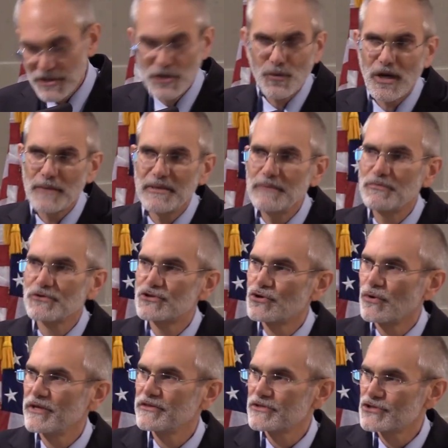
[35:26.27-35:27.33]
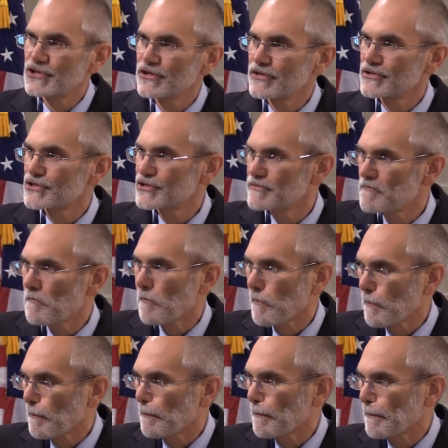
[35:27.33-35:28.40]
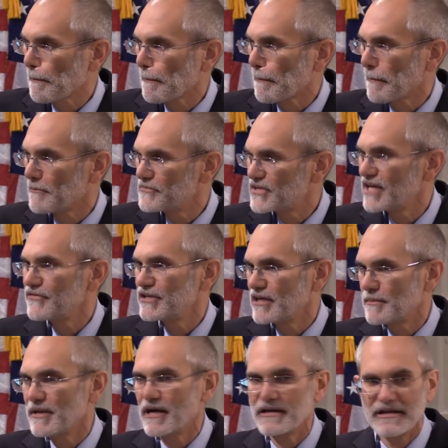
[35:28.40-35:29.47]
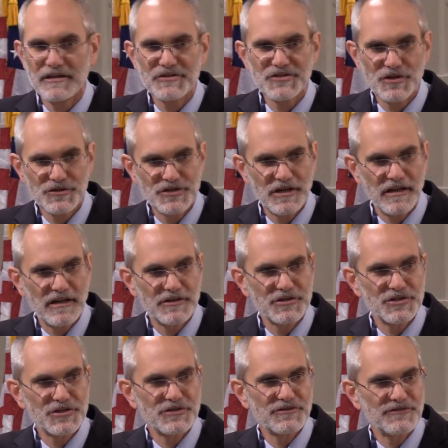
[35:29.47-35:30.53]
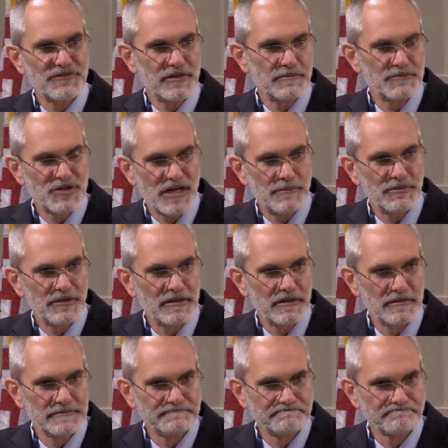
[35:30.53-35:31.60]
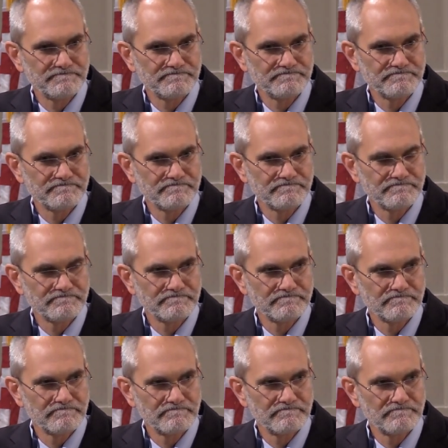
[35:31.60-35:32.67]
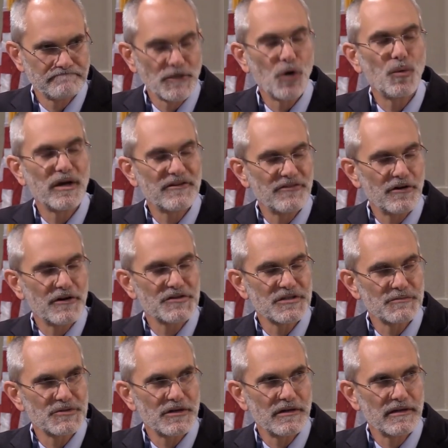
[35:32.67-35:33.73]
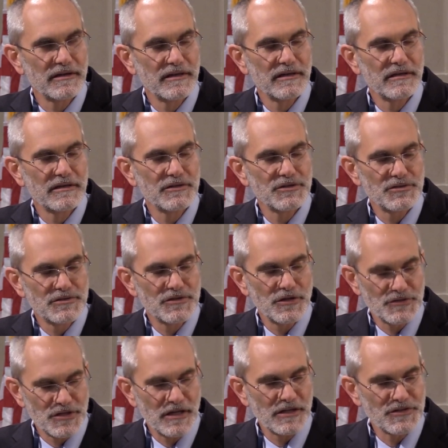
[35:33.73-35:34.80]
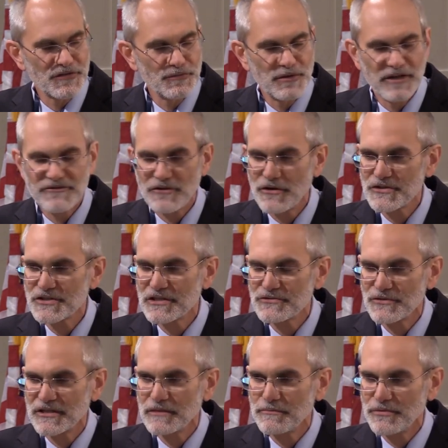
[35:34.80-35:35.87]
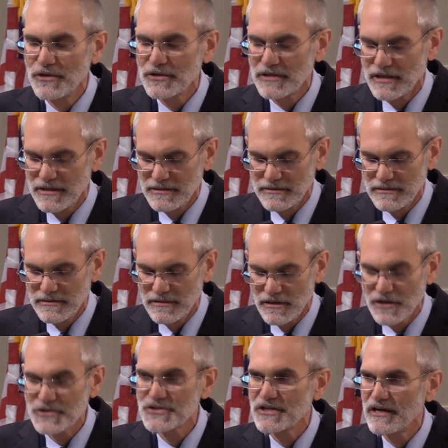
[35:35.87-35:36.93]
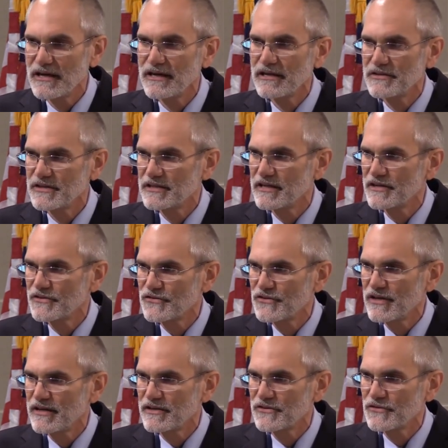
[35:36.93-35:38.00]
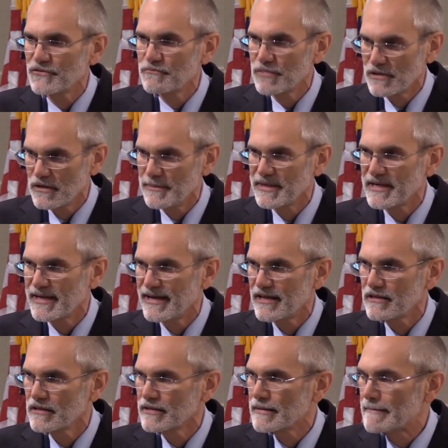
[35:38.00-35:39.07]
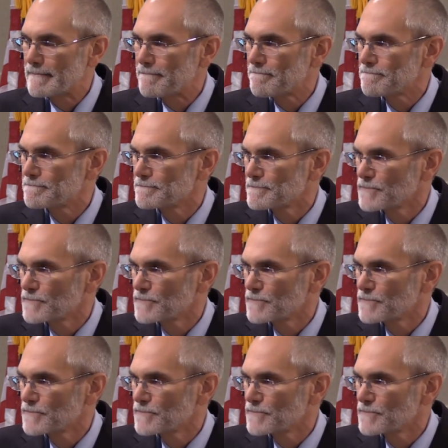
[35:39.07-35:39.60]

Do you know why people join the church? David Yamane, a sociologist from Chapel Hill. No, Wake Forest, I'm sorry. Sociologist from Wake Forest has written a book on RCIA in the United States, Becoming Catholic.